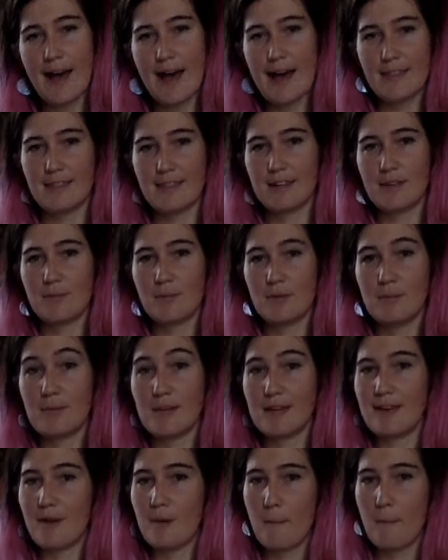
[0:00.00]
I think I'm going to
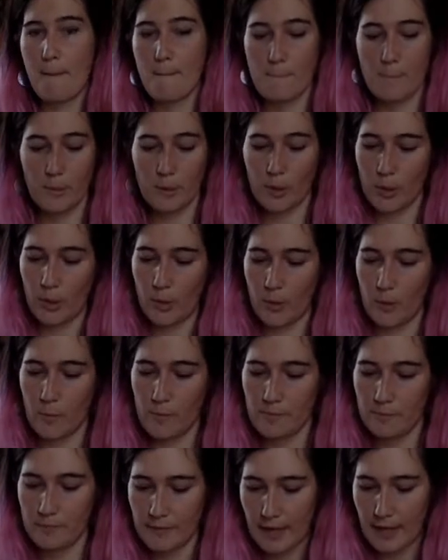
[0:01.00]
make him
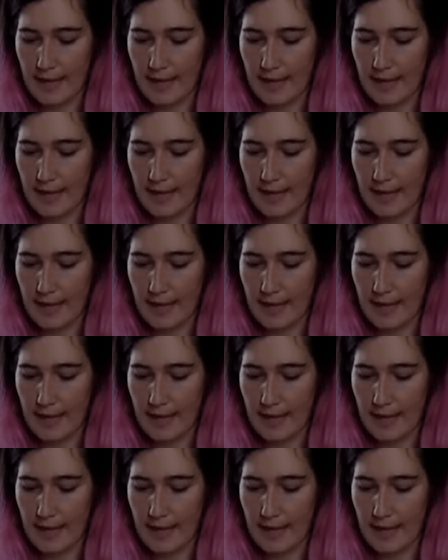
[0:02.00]
blue,